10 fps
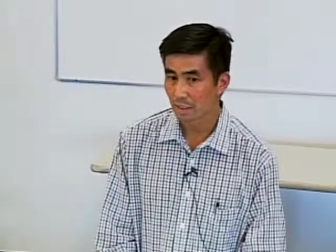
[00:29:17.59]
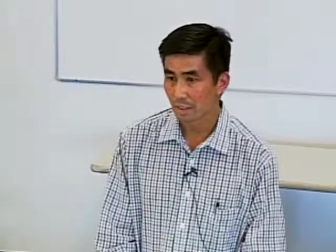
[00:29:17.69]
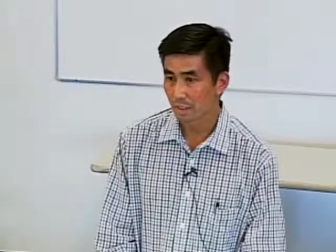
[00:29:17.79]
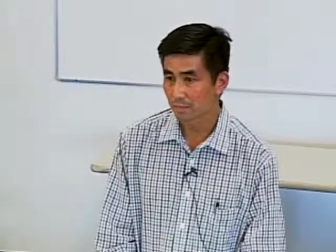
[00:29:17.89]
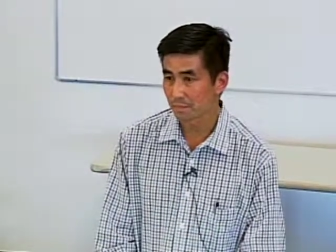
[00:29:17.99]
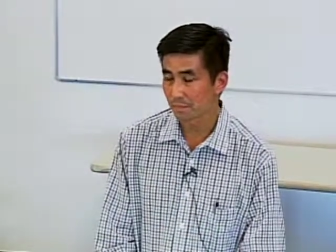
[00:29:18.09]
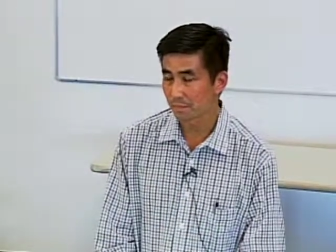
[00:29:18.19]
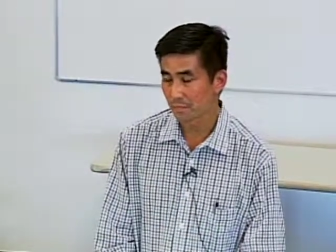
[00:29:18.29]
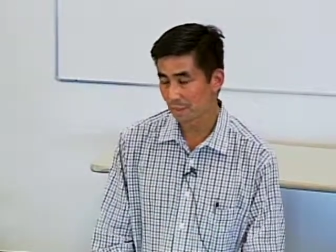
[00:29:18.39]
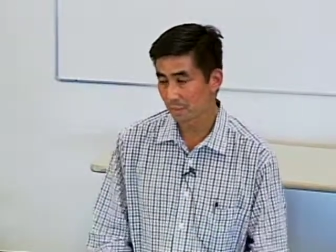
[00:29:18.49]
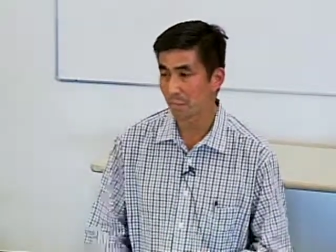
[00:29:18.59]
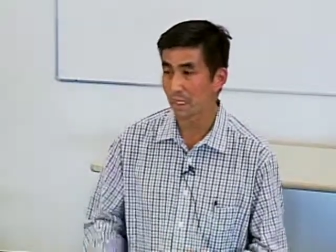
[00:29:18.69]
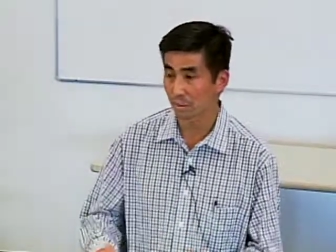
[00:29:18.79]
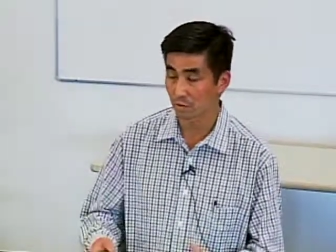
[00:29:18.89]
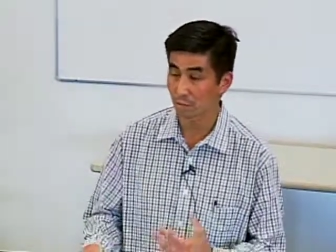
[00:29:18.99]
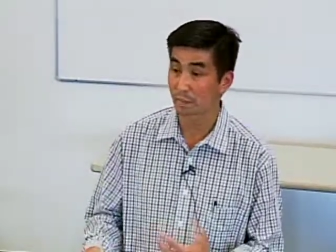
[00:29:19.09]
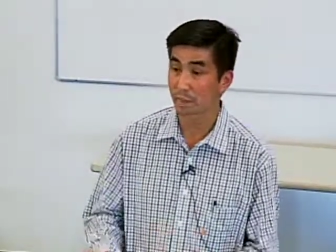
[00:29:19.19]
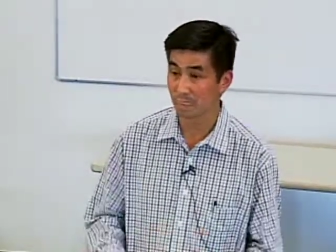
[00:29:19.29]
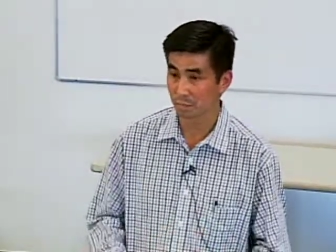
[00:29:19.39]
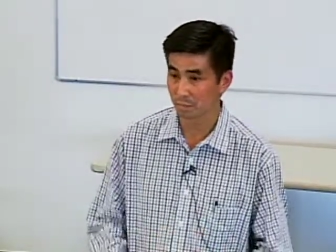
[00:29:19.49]
Um, it may not always be
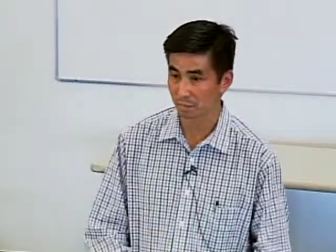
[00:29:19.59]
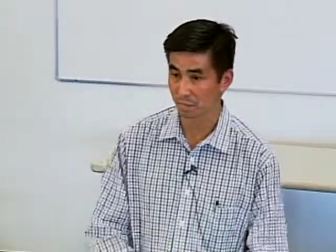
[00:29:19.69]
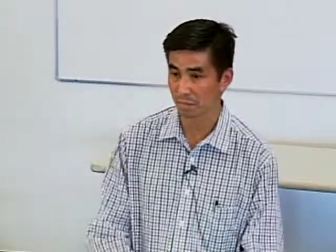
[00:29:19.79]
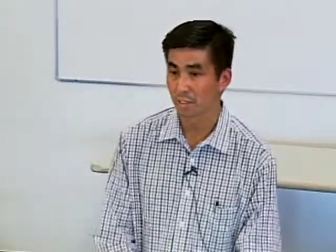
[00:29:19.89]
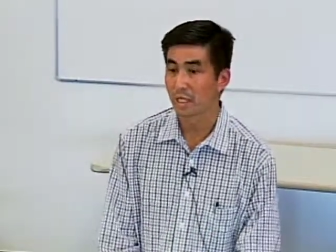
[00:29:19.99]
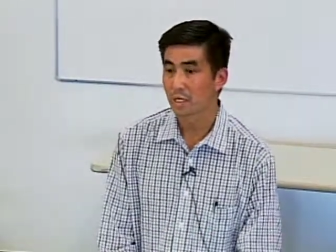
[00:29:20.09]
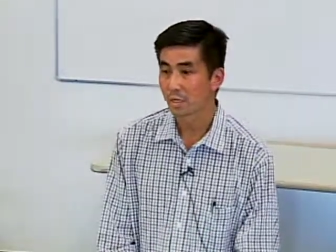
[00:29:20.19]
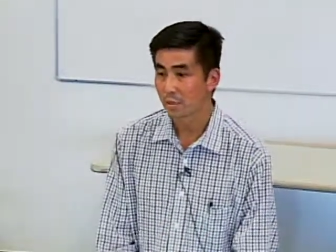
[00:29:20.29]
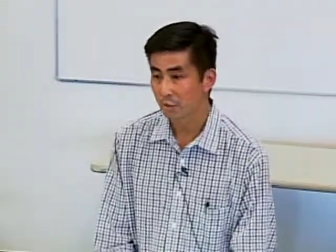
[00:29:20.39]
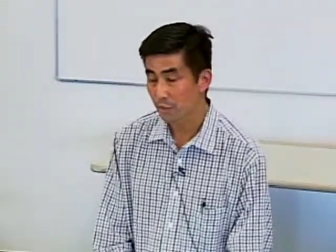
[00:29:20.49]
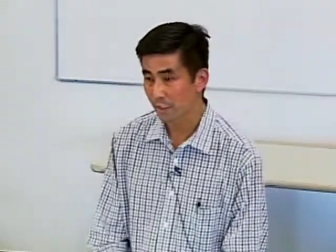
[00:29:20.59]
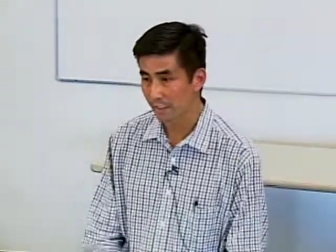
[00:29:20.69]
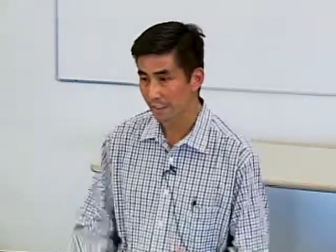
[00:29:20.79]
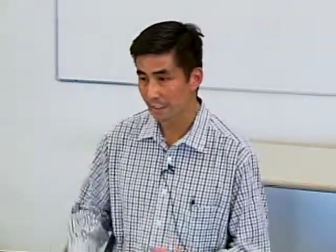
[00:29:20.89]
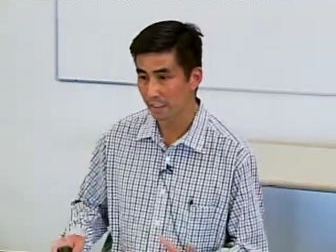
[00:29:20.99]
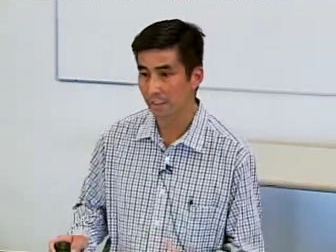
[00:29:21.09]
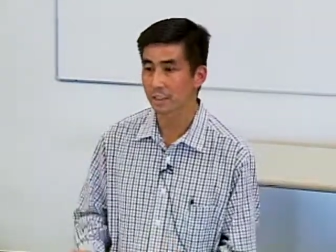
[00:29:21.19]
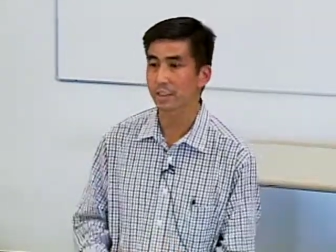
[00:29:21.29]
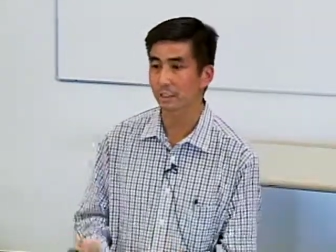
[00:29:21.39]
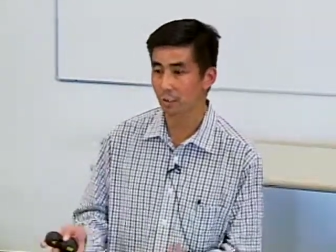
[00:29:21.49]
possible, but tr try to get a kid in
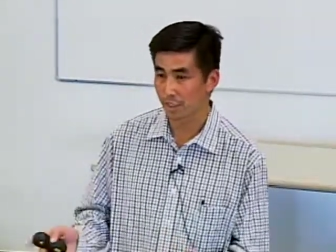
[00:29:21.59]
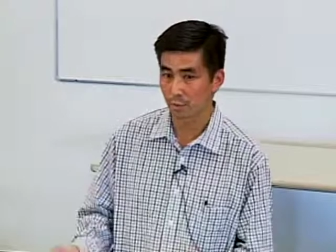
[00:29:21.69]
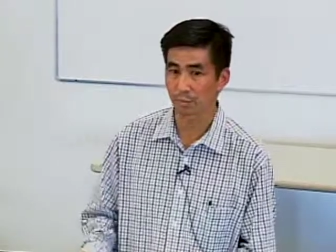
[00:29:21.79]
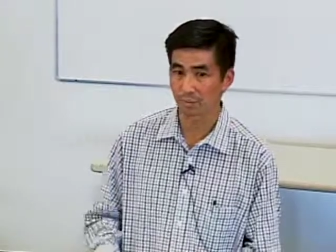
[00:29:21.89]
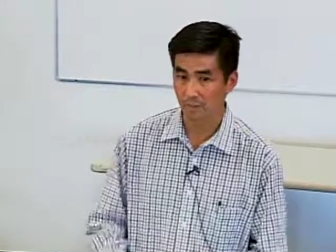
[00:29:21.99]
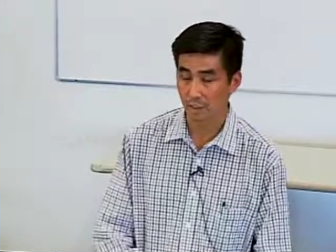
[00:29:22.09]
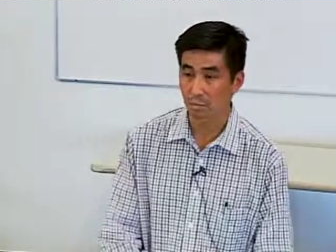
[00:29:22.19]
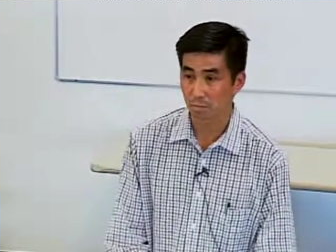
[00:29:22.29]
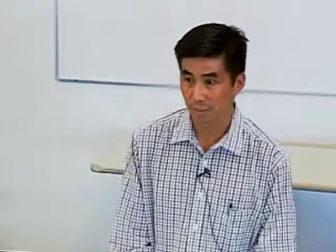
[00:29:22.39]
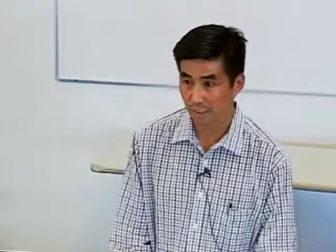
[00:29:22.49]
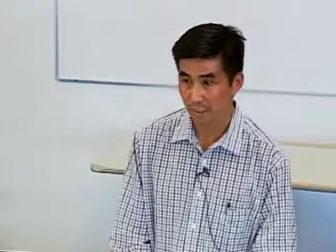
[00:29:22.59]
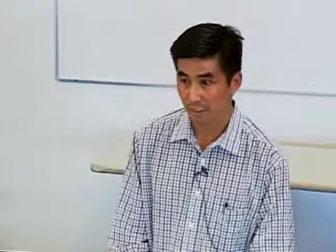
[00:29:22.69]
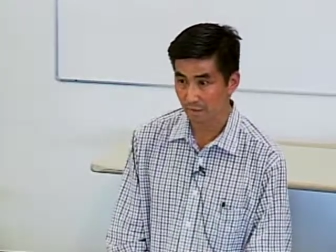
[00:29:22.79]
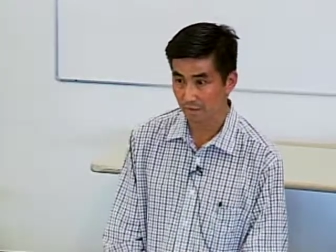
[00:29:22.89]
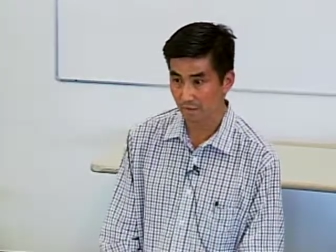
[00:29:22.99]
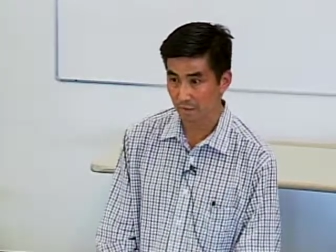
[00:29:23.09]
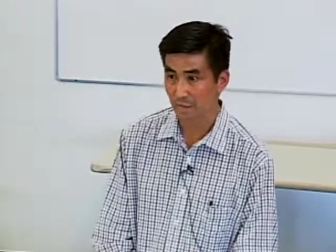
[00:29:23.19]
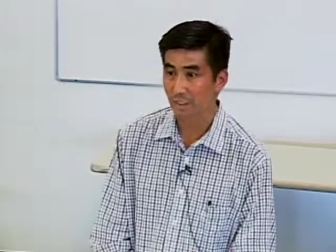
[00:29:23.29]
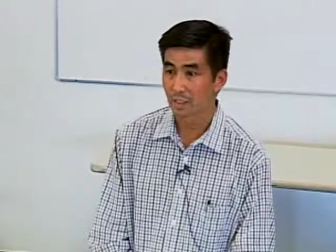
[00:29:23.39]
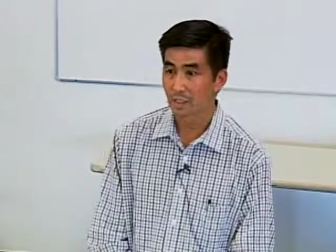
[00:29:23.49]
a situation where they're feeling pretty safe and
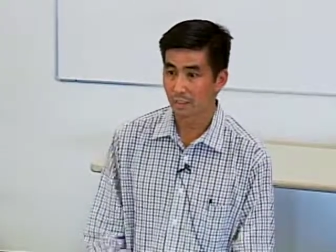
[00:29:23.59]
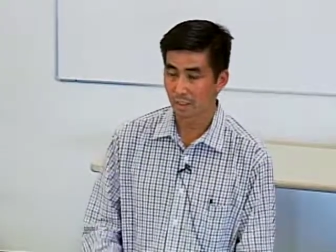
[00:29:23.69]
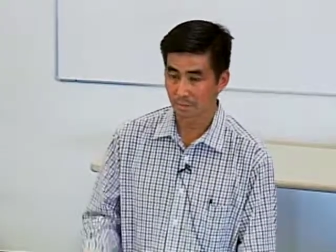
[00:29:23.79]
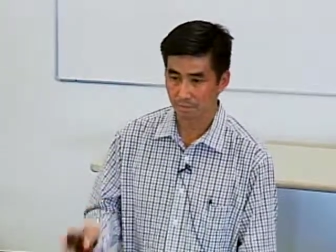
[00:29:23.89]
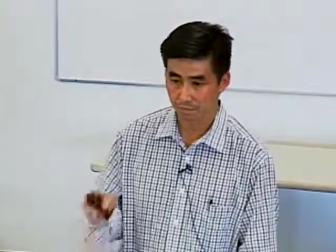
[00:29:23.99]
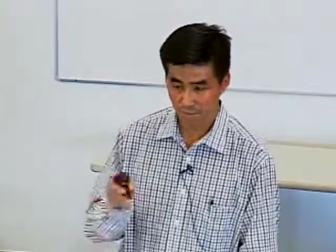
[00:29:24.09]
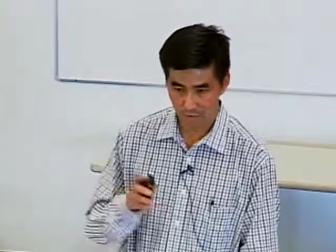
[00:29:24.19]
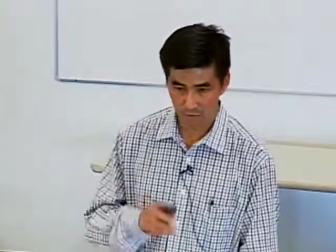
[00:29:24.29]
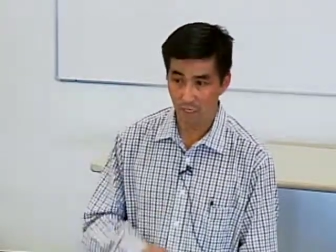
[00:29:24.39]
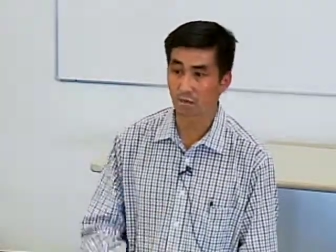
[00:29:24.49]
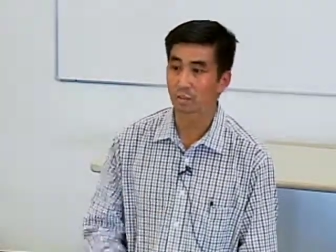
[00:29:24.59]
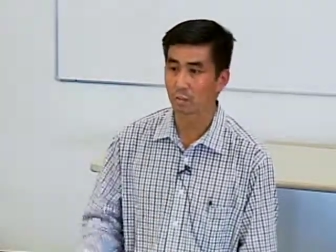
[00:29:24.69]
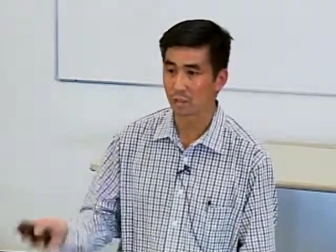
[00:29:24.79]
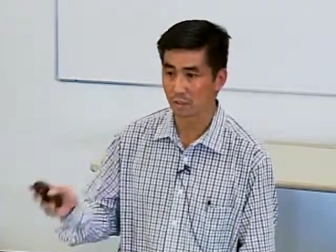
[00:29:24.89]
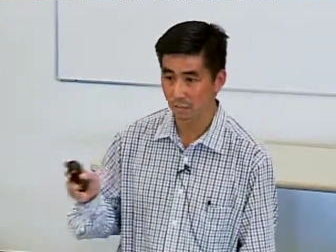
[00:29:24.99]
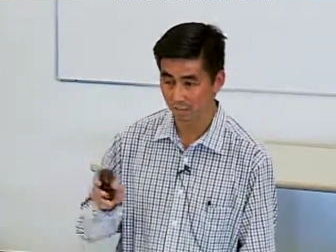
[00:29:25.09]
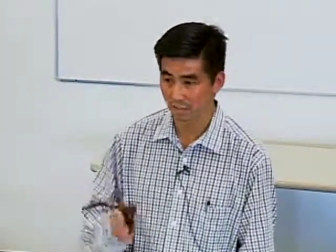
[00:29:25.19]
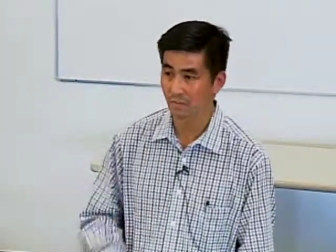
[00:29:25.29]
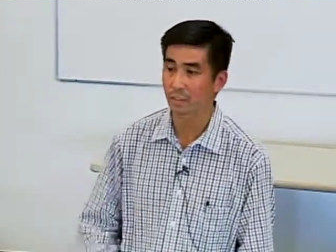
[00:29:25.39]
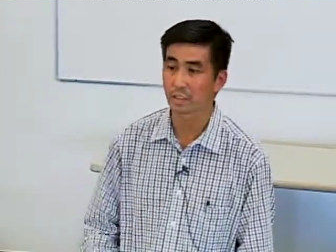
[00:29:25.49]
um, where they're comfortable. It's
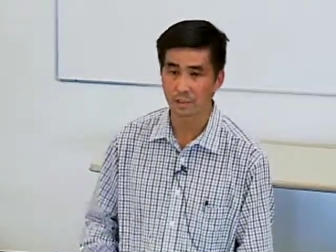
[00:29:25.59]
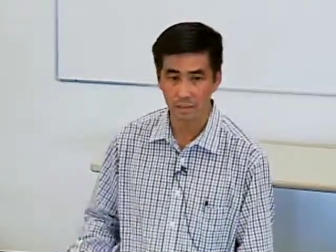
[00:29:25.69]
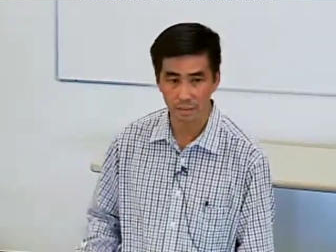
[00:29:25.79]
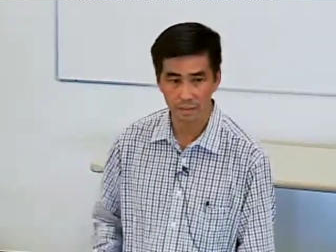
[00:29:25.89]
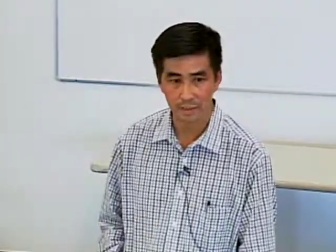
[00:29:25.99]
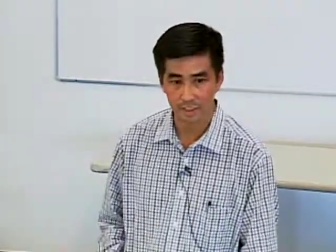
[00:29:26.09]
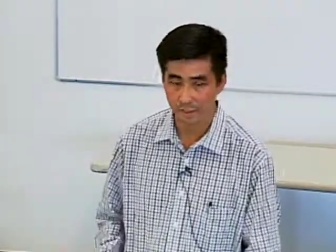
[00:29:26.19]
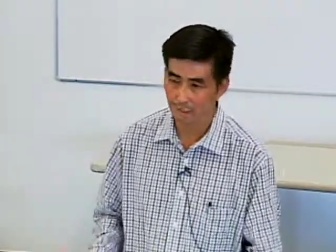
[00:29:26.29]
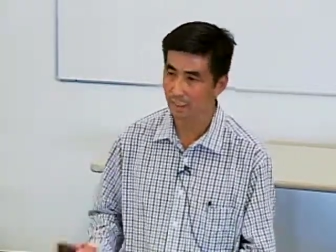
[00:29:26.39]
been a fairly consistent setting.